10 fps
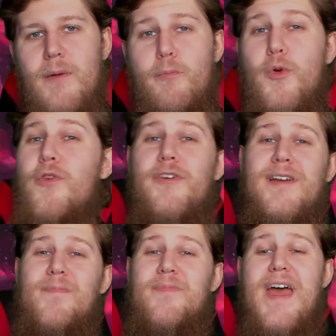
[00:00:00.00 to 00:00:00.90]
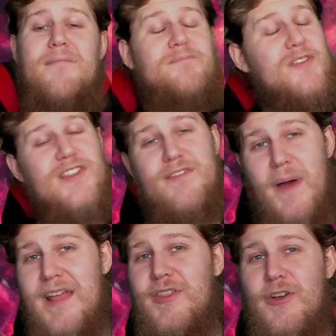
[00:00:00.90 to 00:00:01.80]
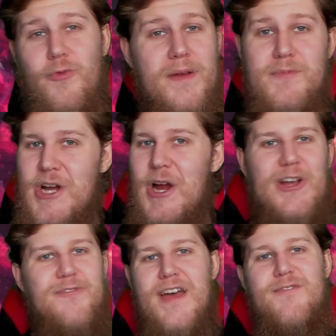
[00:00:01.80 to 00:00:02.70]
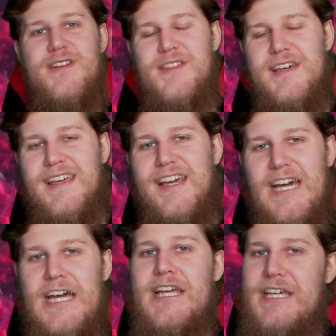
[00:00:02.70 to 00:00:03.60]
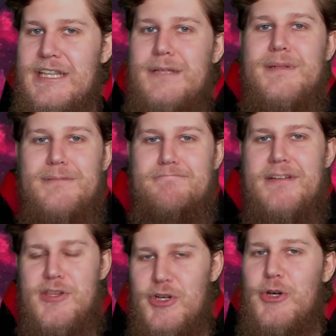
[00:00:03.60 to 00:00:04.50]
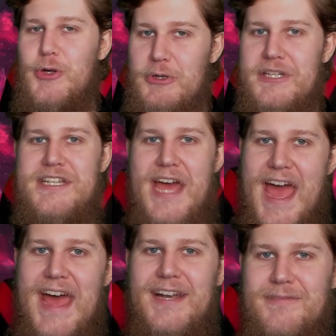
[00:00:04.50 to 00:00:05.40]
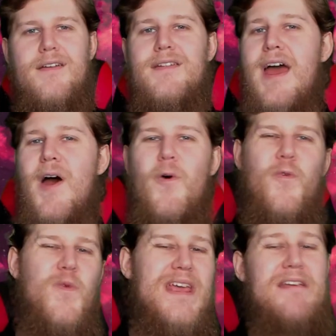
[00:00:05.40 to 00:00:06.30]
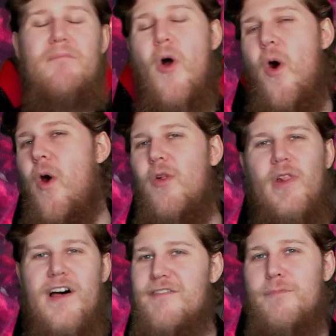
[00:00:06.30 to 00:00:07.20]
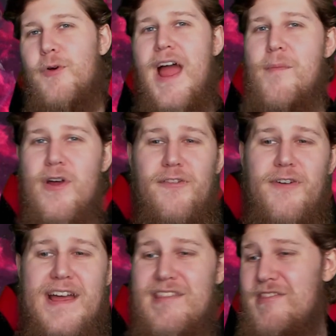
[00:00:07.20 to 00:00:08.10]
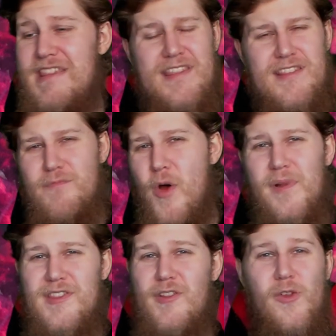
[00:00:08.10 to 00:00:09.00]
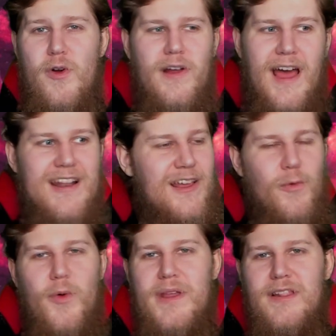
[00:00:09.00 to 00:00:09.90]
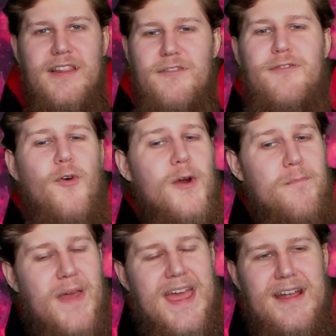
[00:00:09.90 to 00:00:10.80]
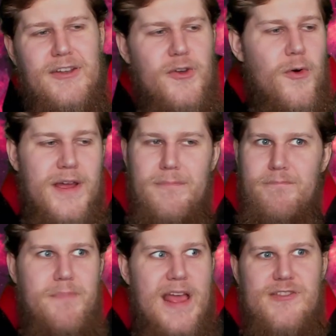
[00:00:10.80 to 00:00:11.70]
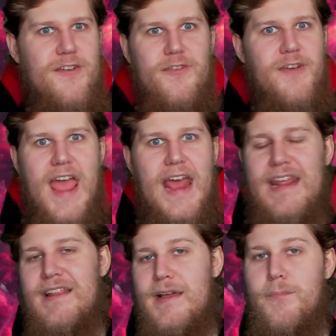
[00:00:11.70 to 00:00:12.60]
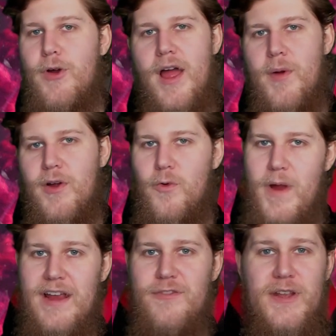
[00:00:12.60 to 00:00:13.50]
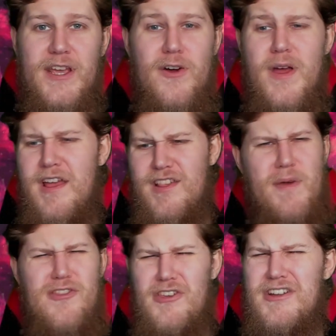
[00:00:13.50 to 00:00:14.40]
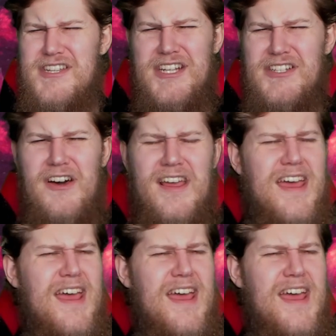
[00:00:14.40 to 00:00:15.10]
proving that, despite the grim dark of everything, Guilliman is a good dad. Now, we all love Primarch fights. These moments in the lore are kind of like what we live for, and going based off of any like Primarch ranked video, especially on TikTok,